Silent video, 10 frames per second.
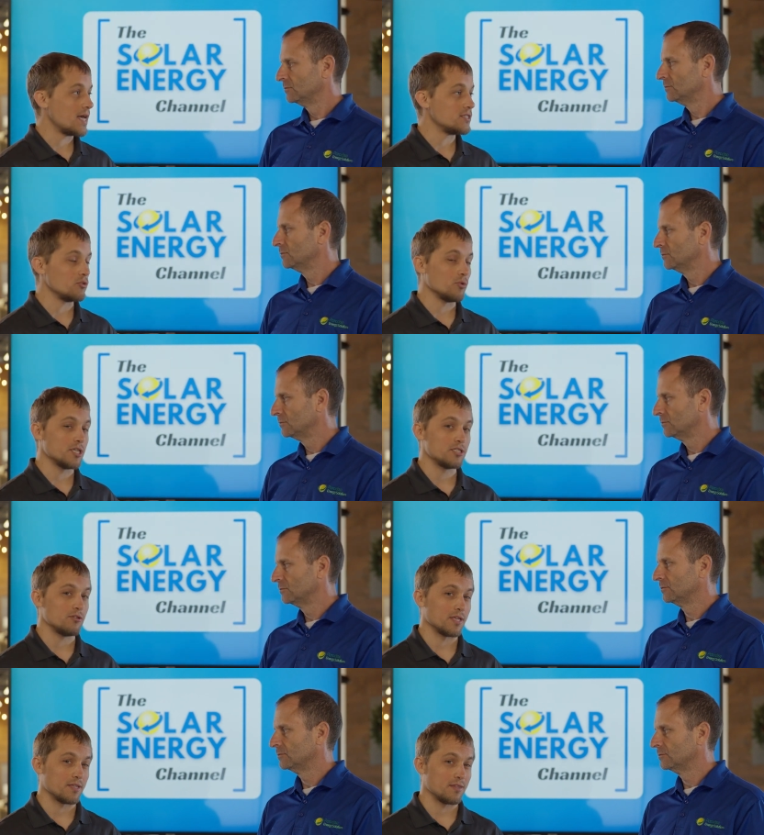Speaker 1: as you wish
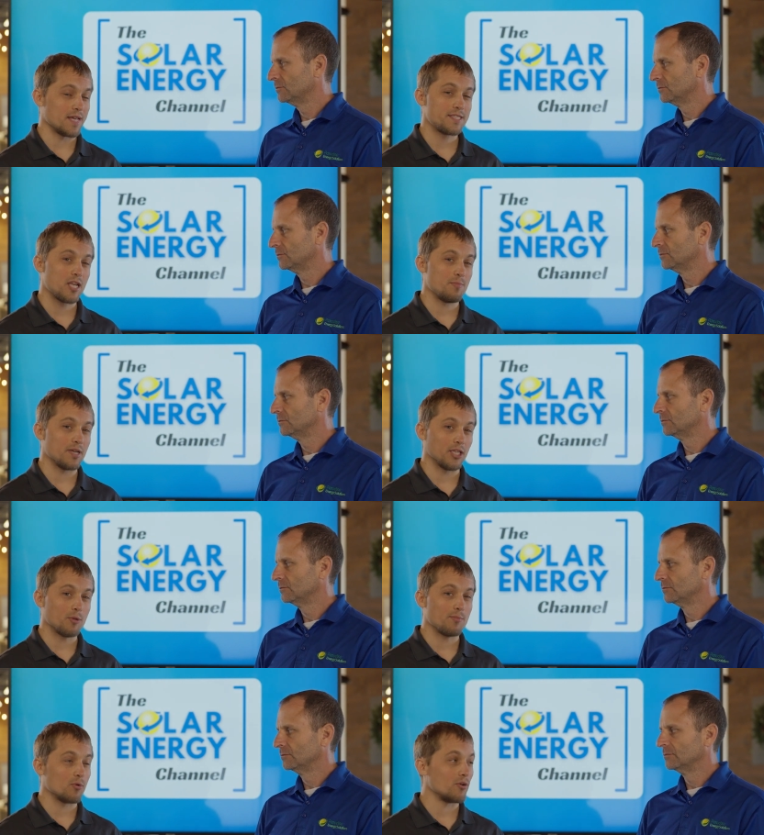to. You know, that's going to be a
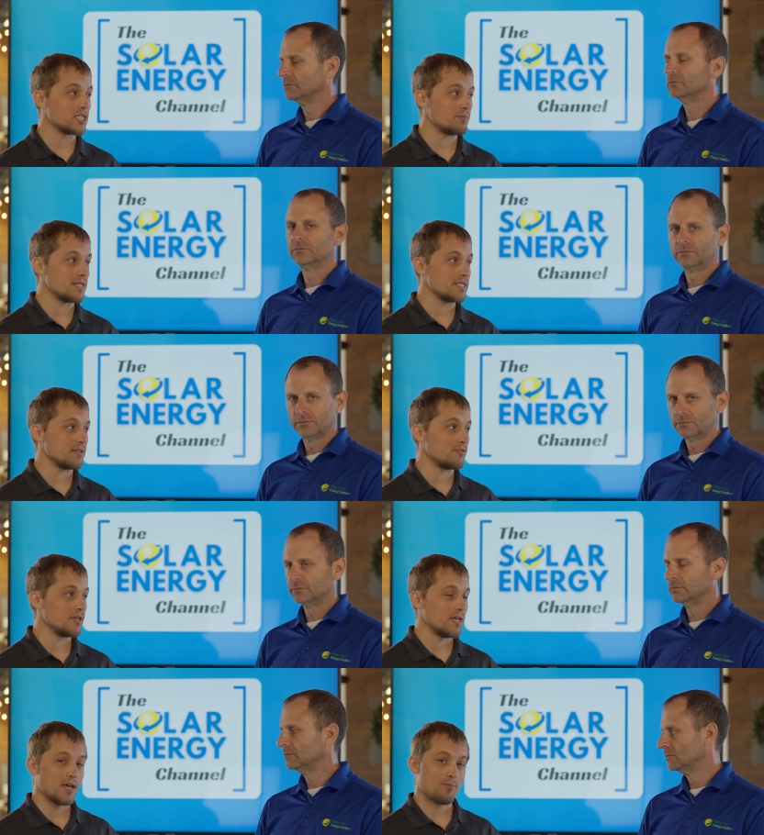little bit more expensive,
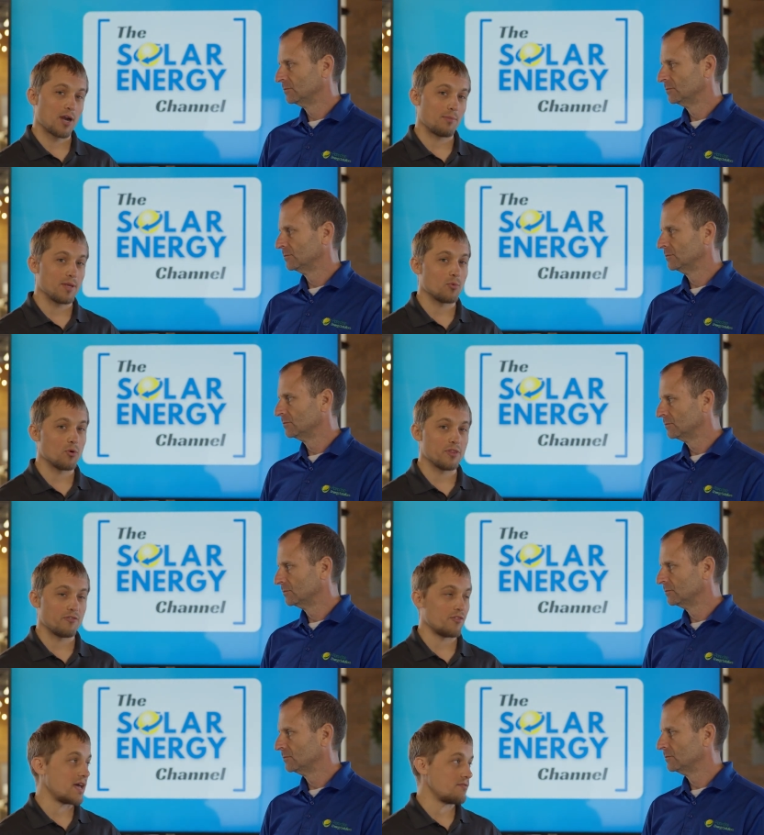probably more in the
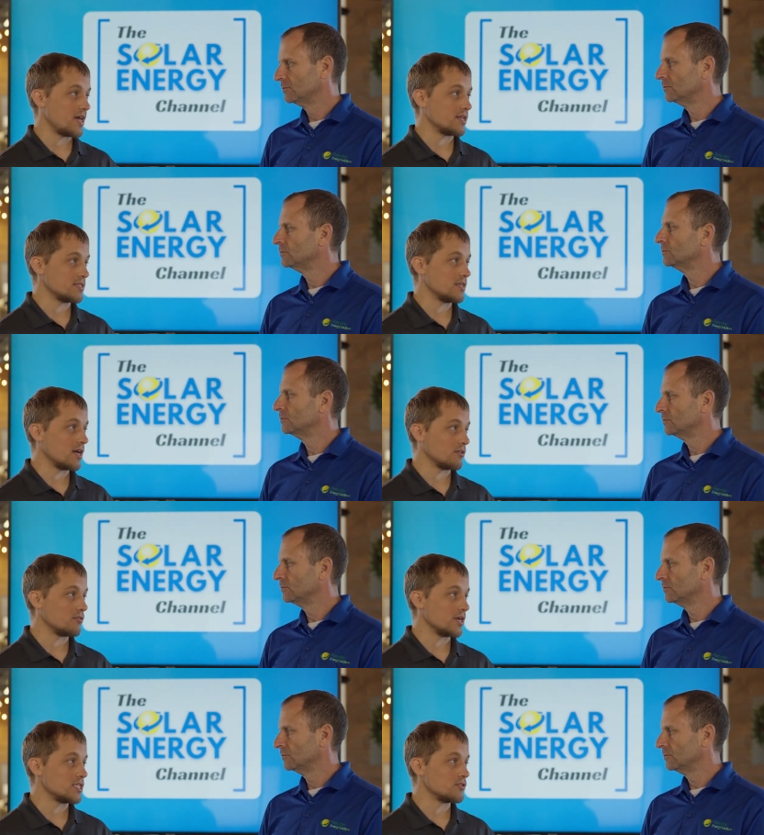five thousand dollar
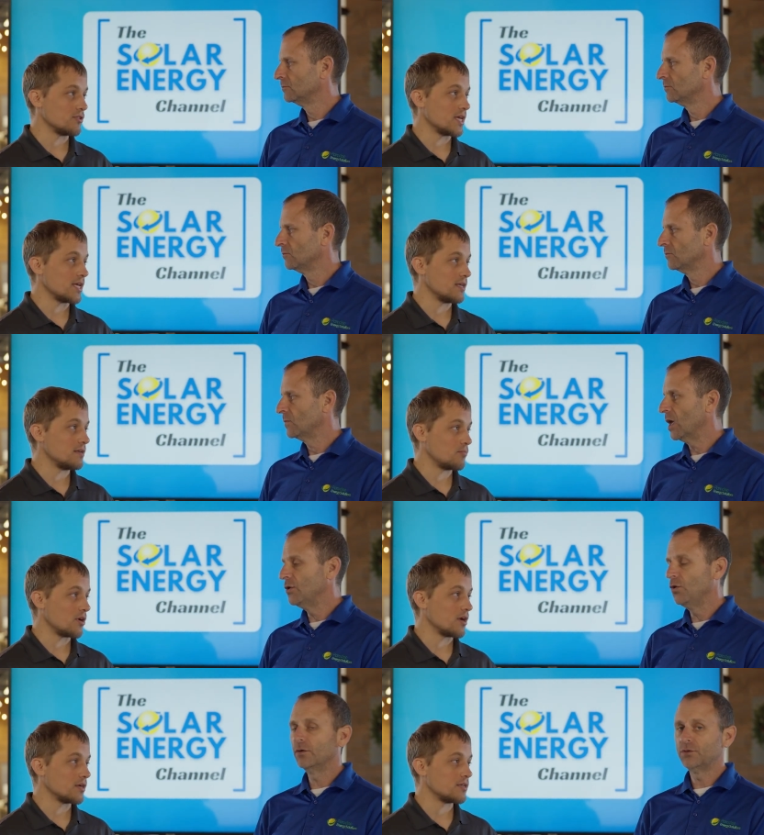range for that product.
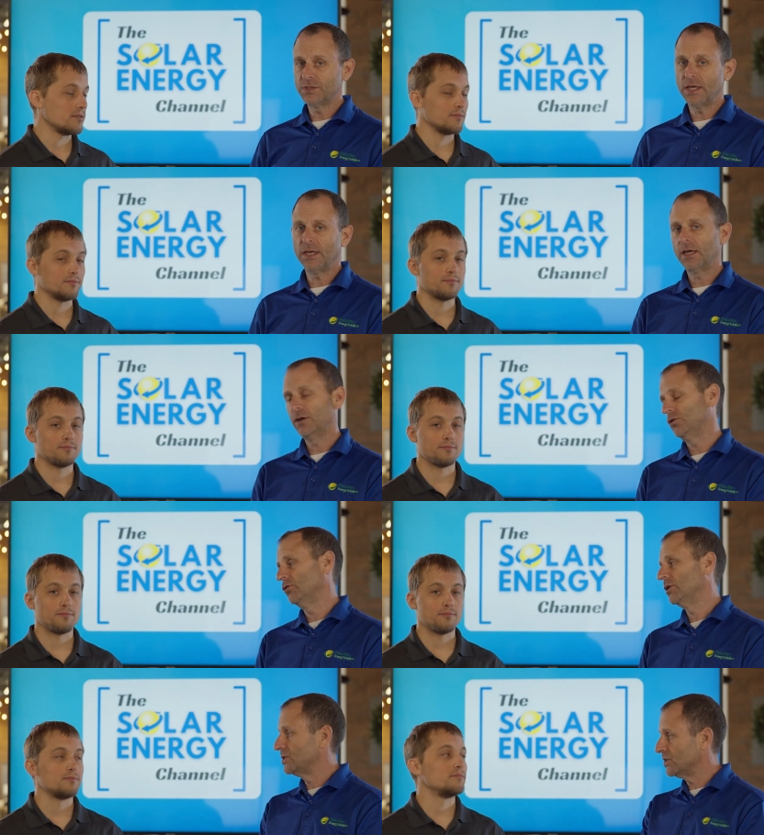
Speaker 2: And you have to take out
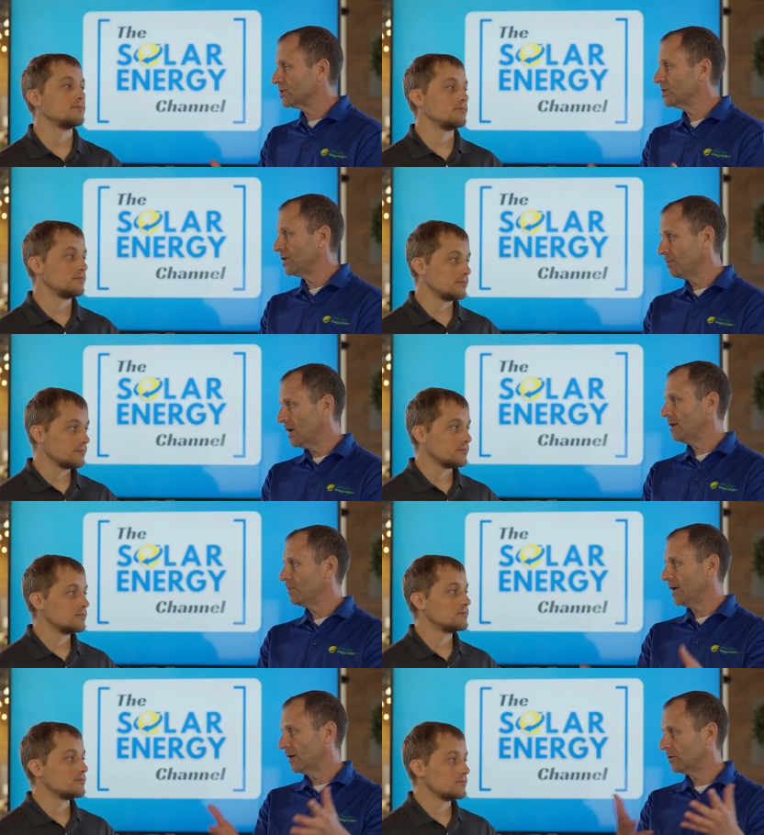your existing main
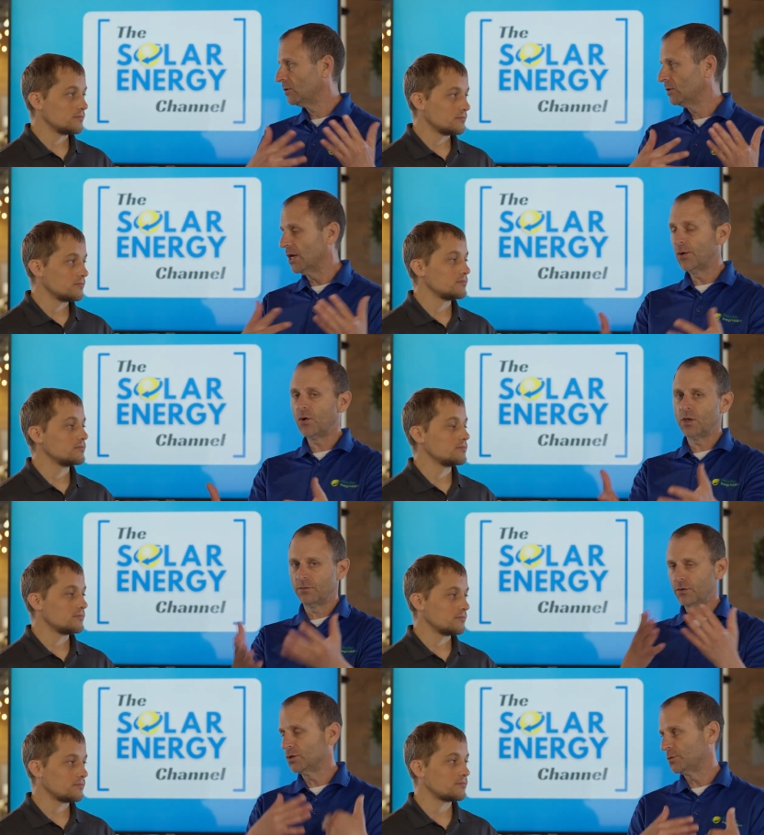panel and all
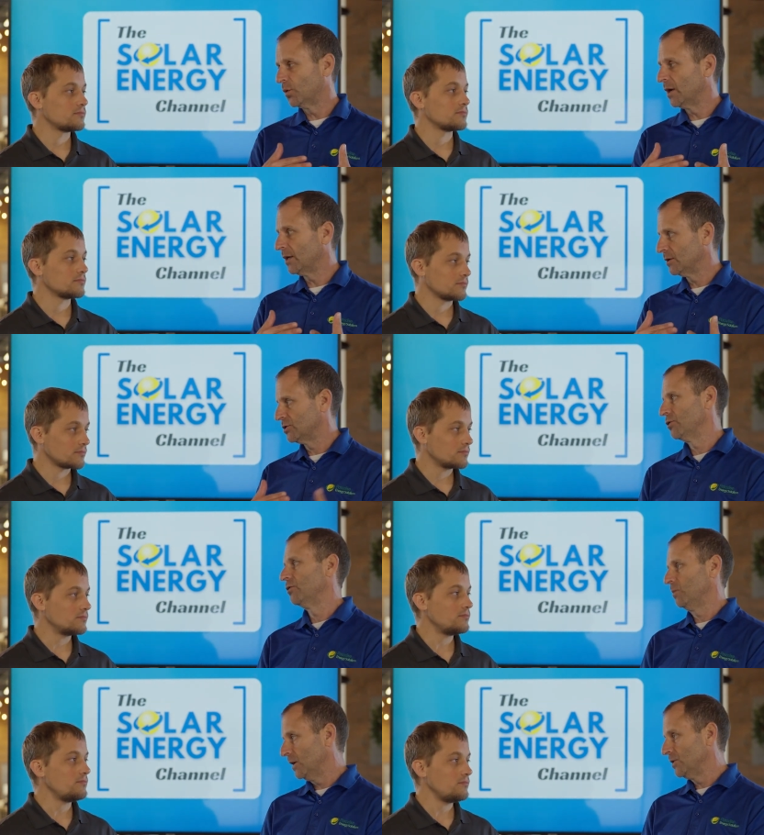of those breakers and
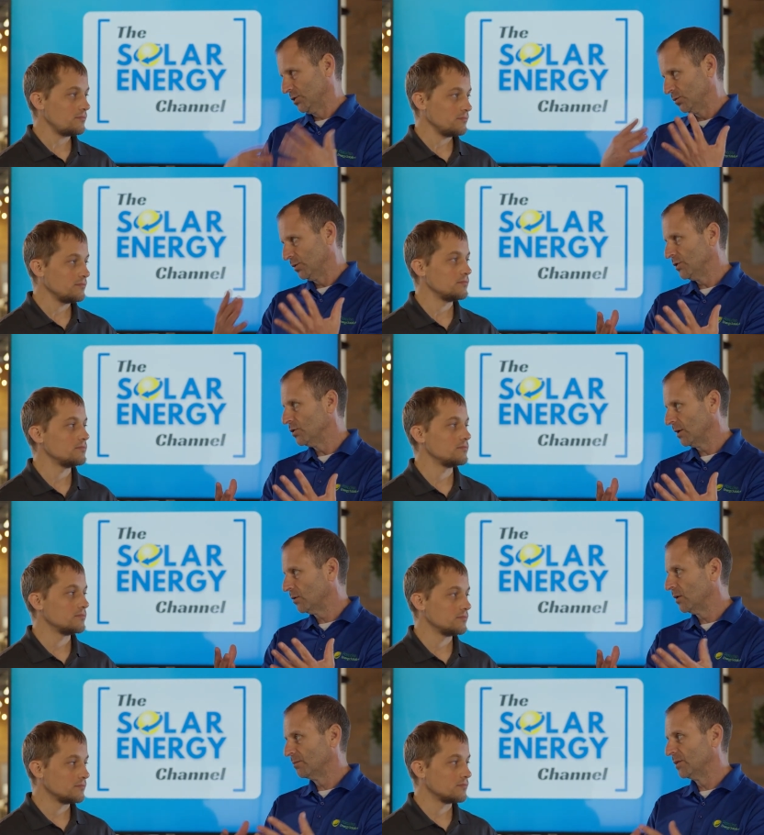replace it with new
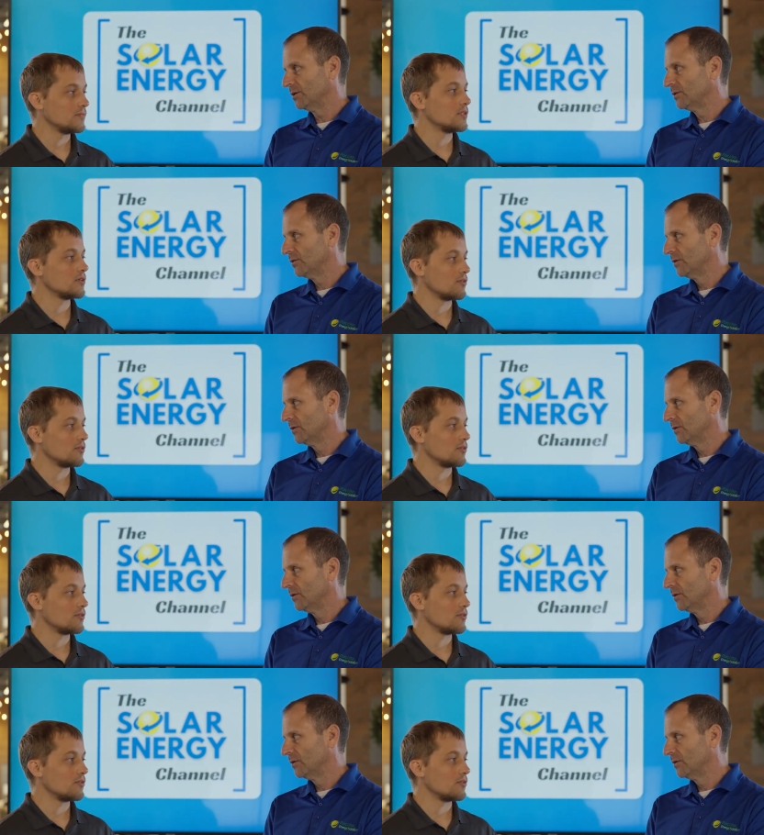equipment.